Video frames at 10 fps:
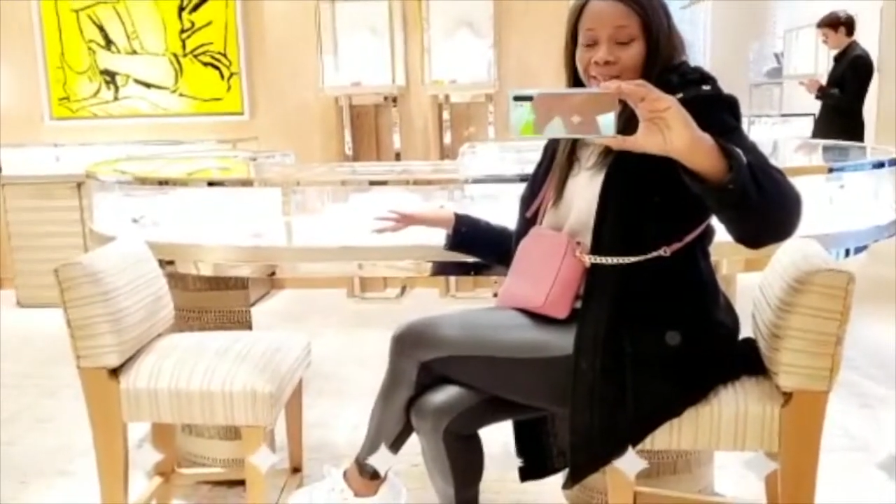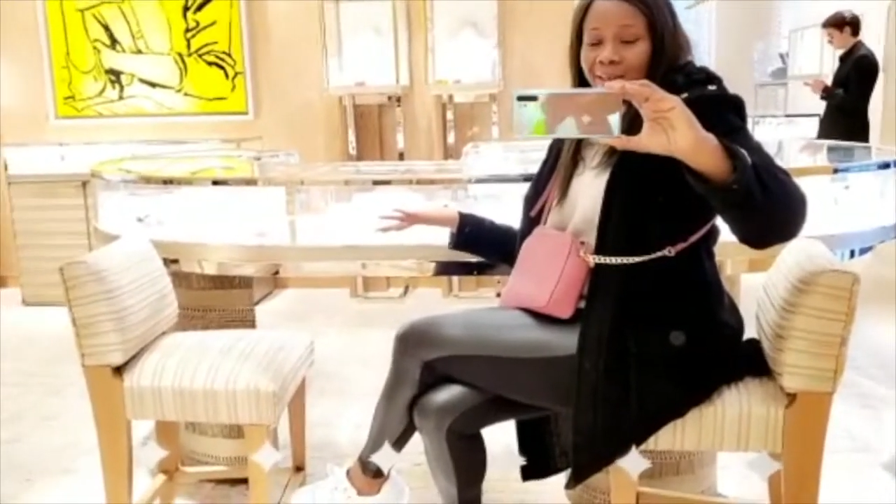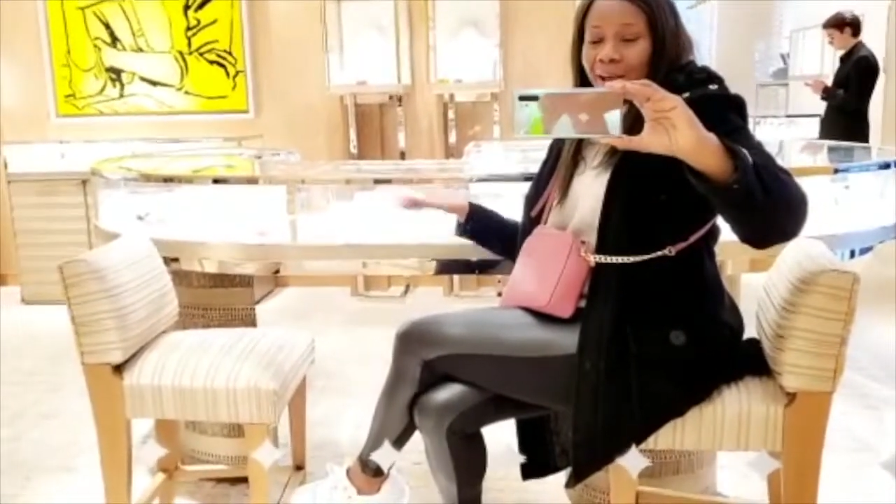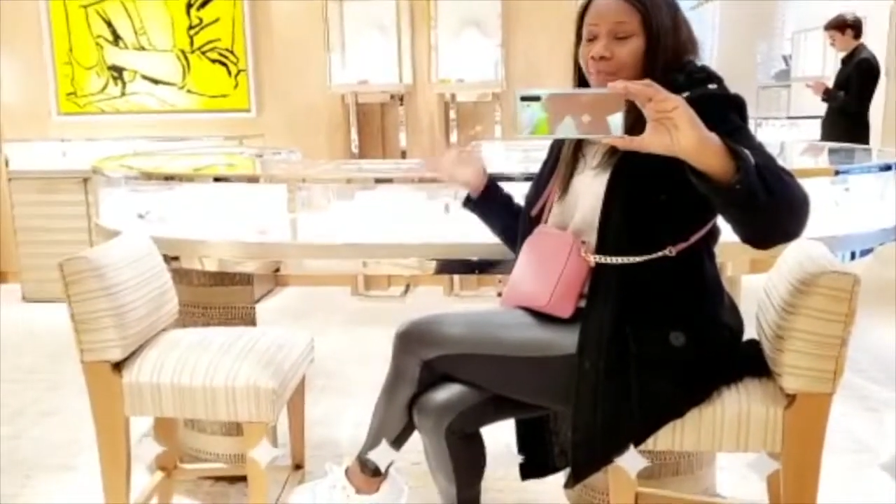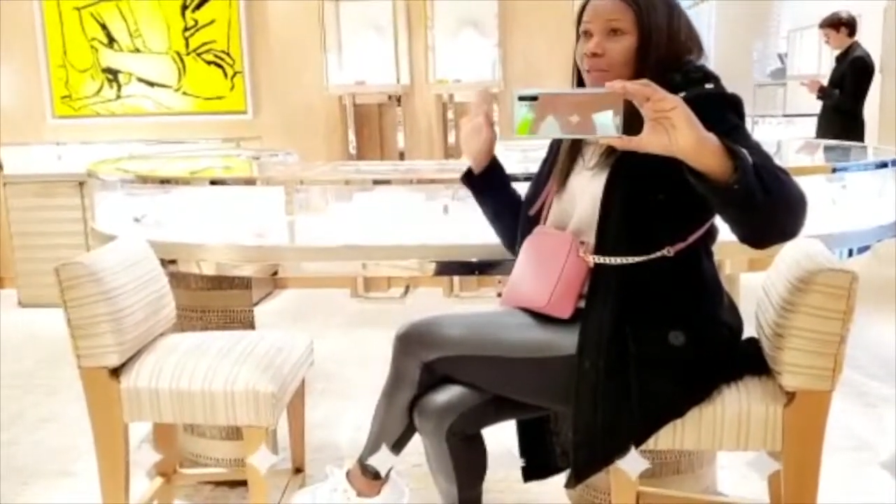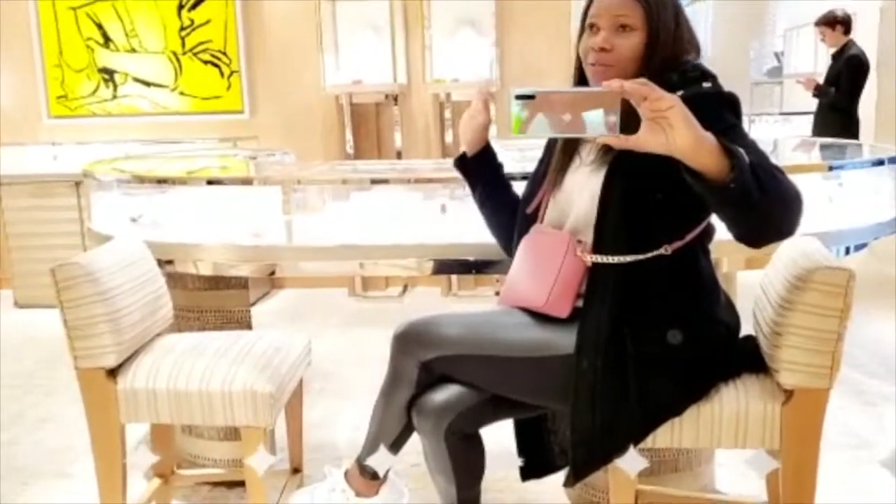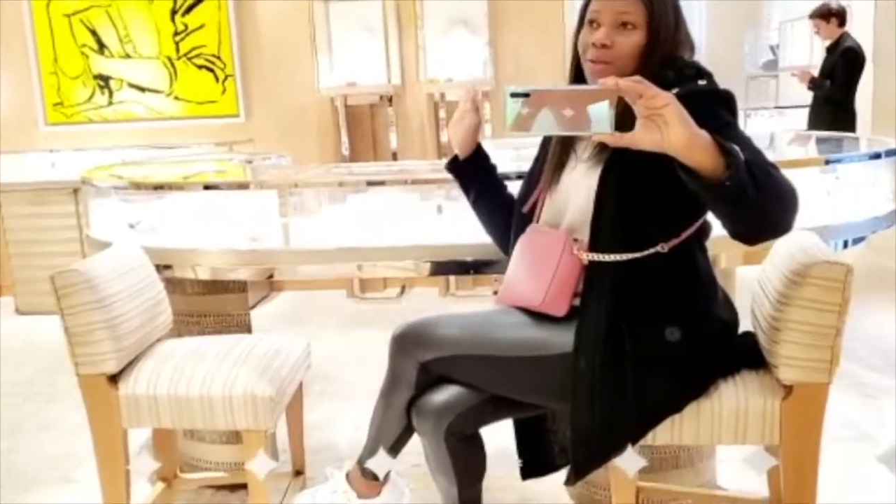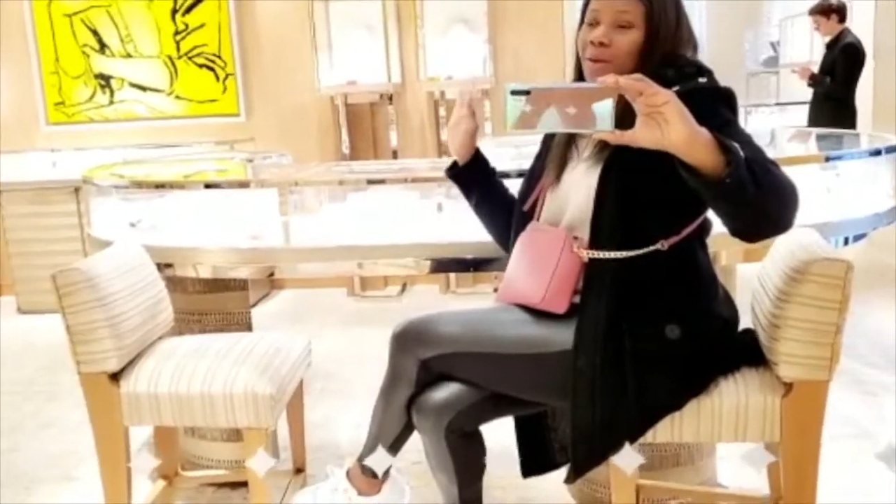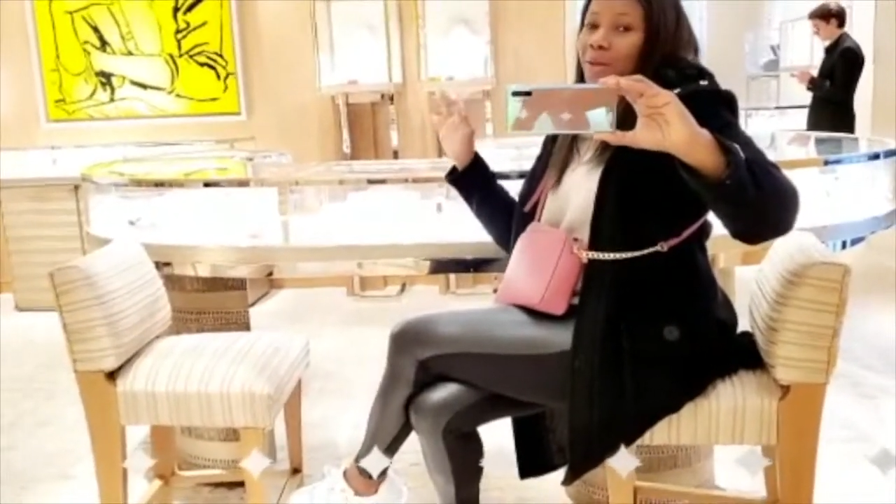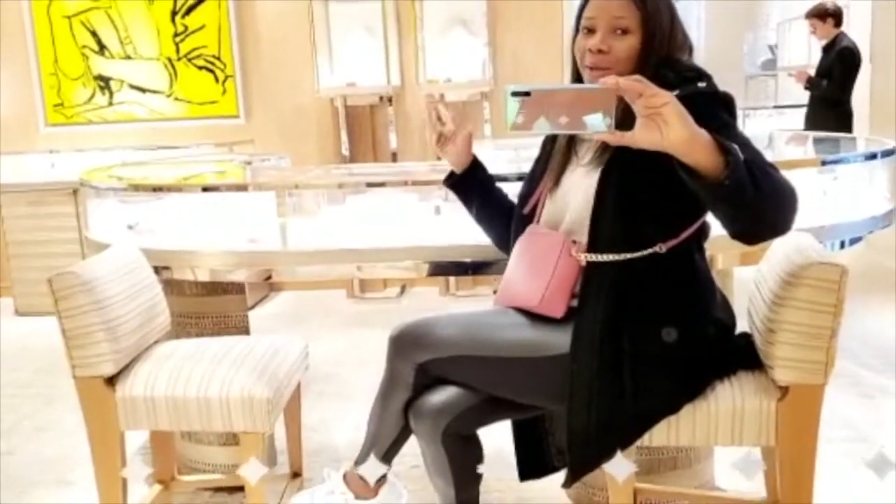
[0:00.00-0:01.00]
I mean,
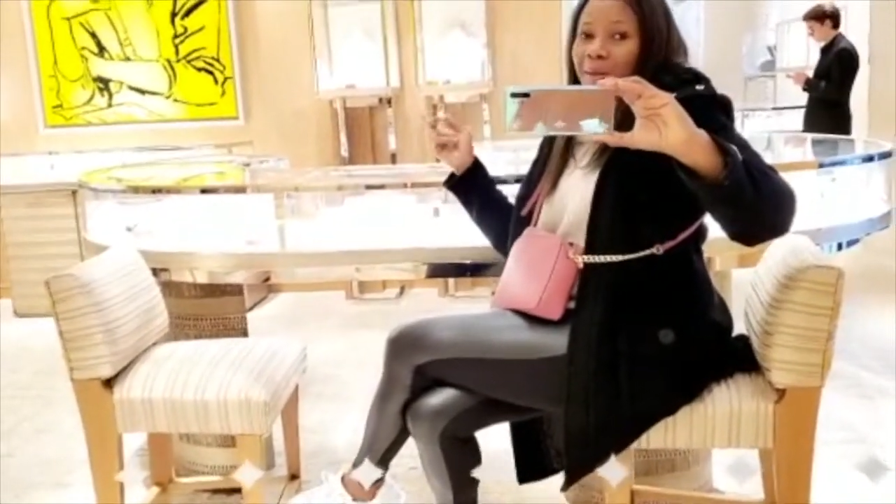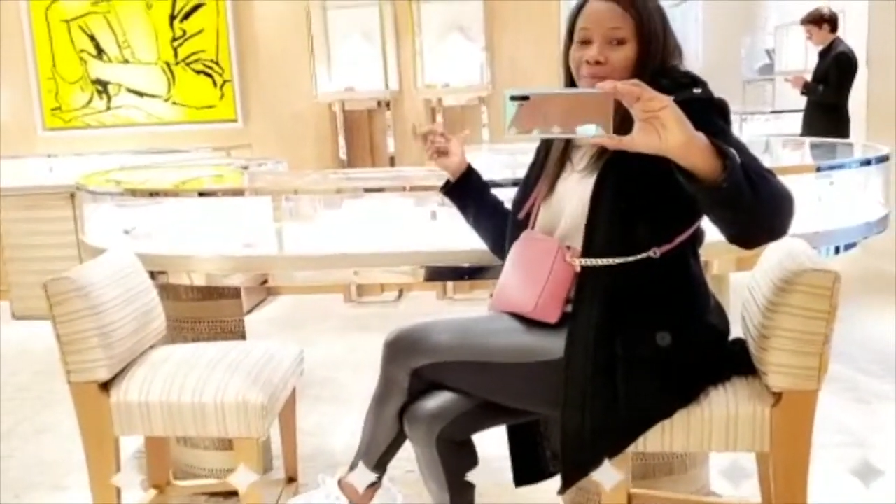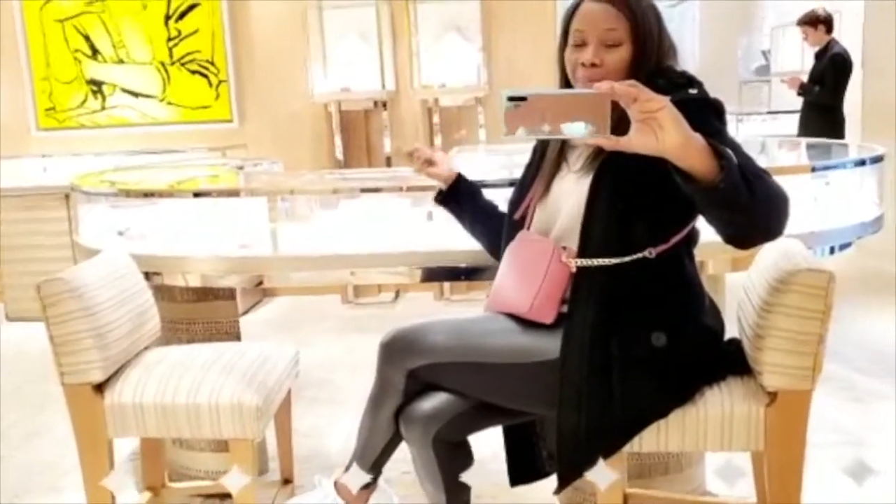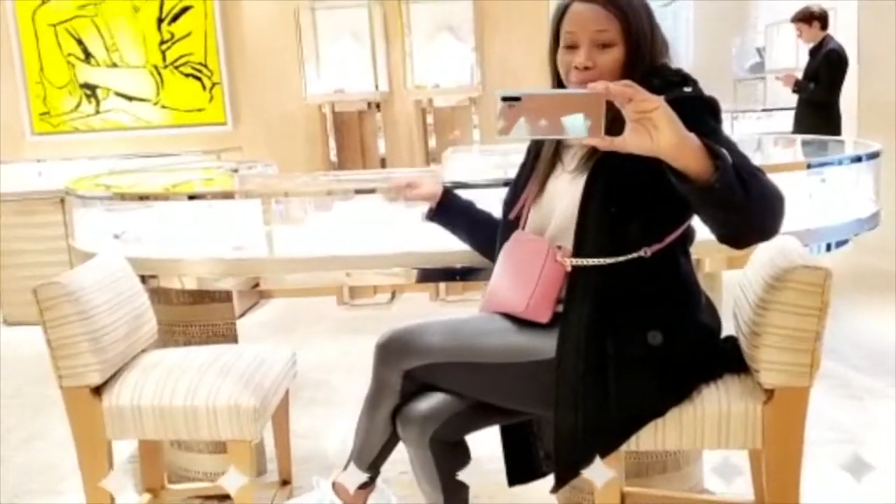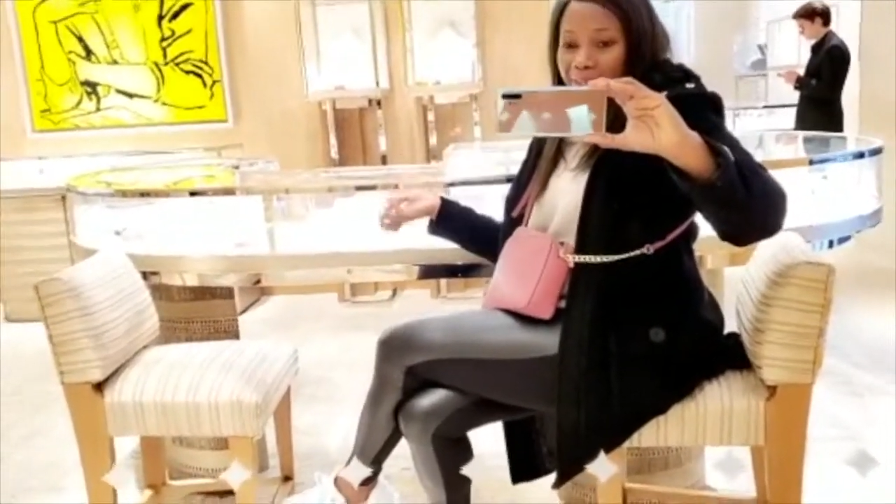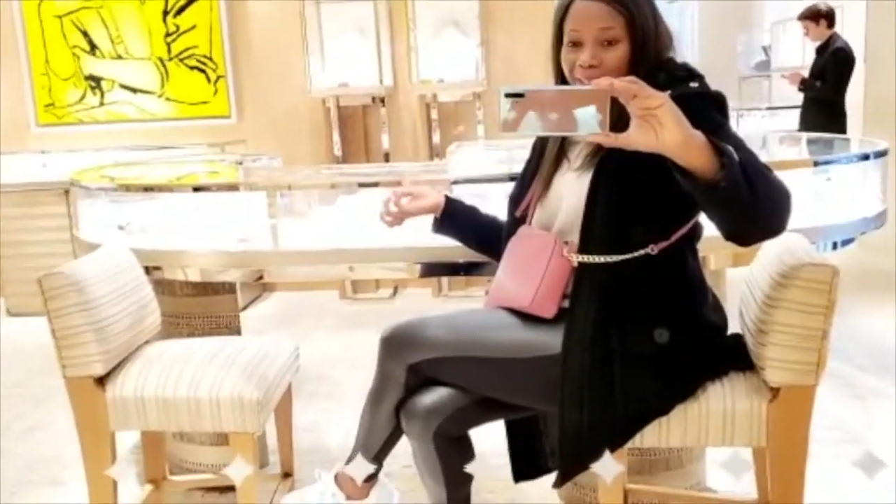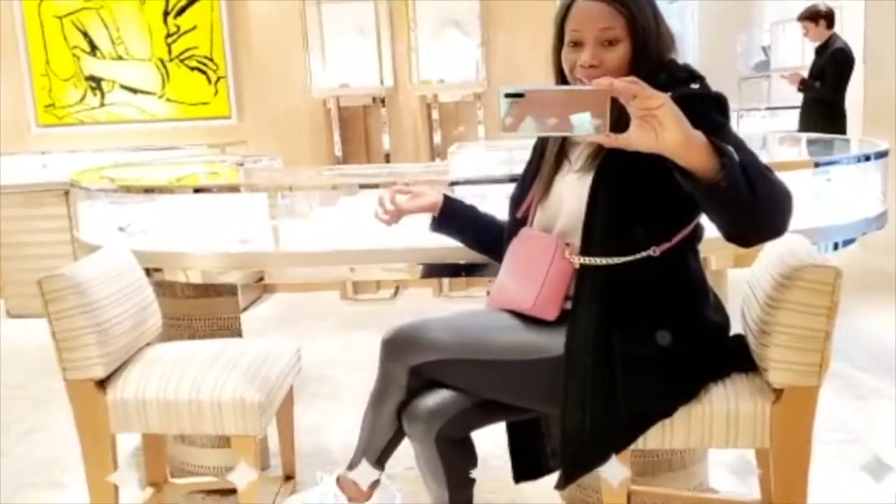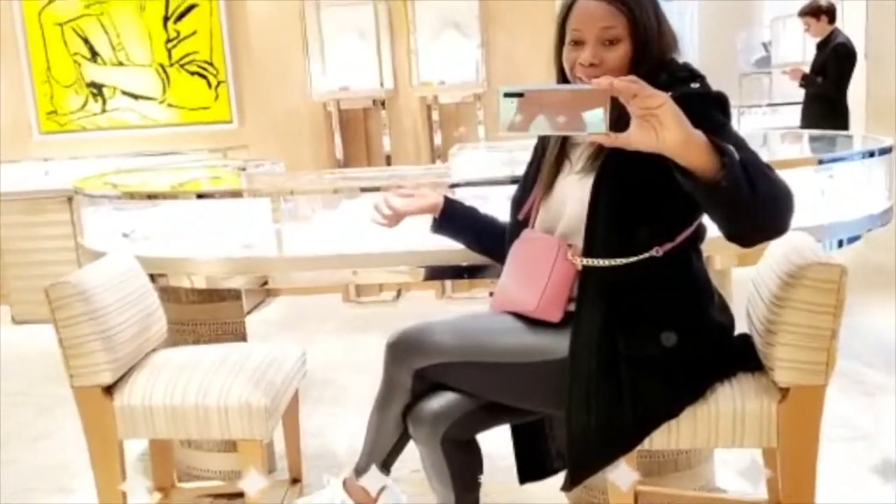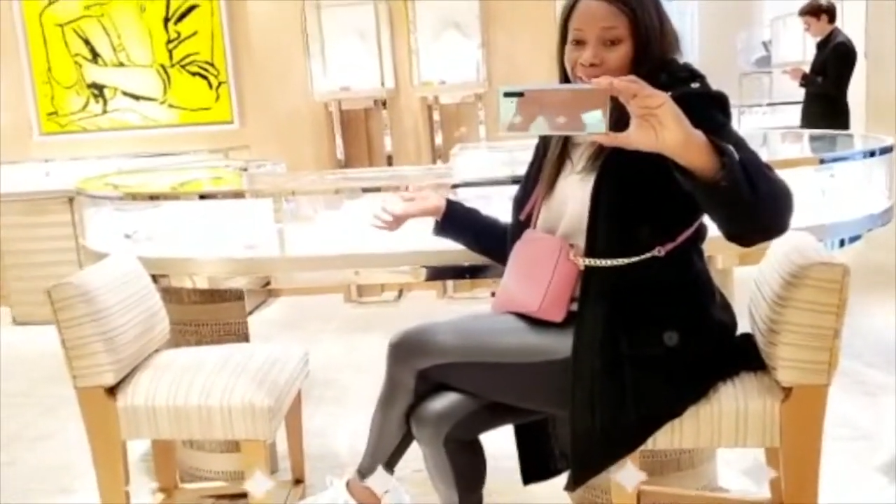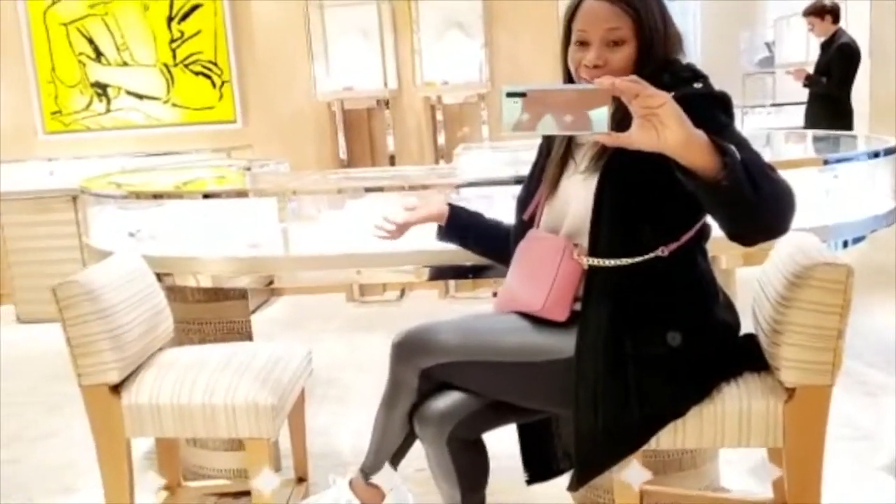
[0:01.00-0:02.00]
sorry, my Pochette
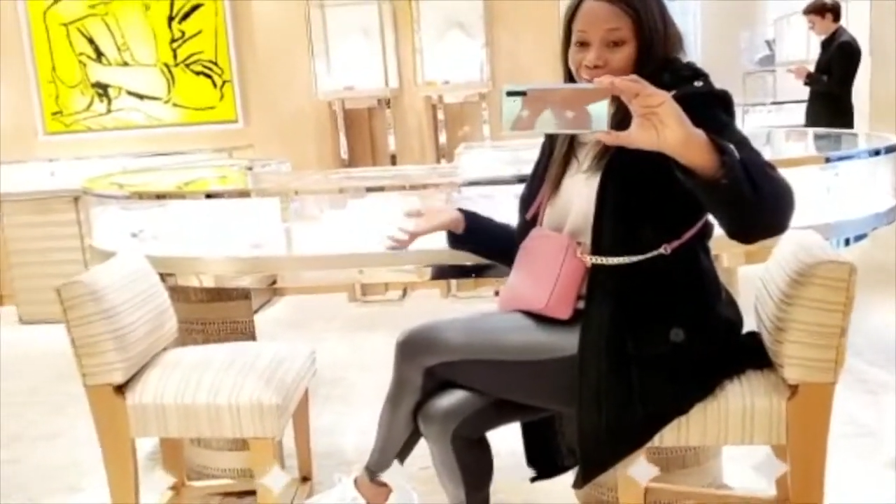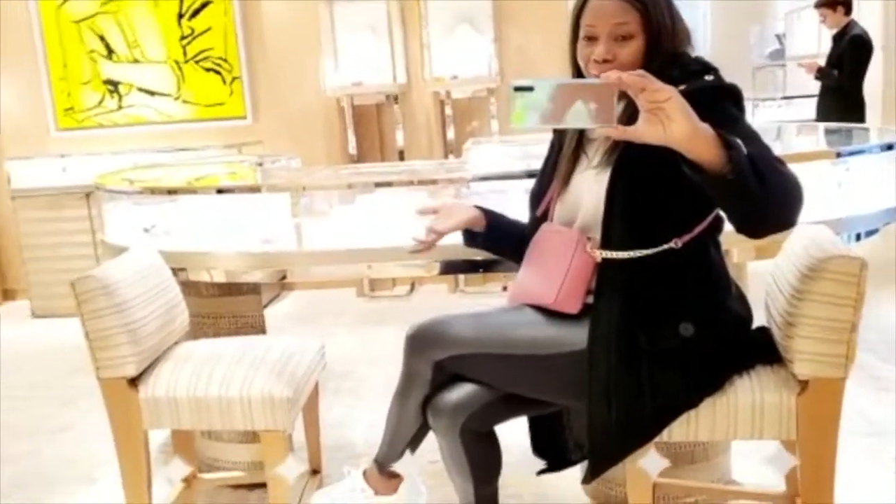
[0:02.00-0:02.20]
accessoire,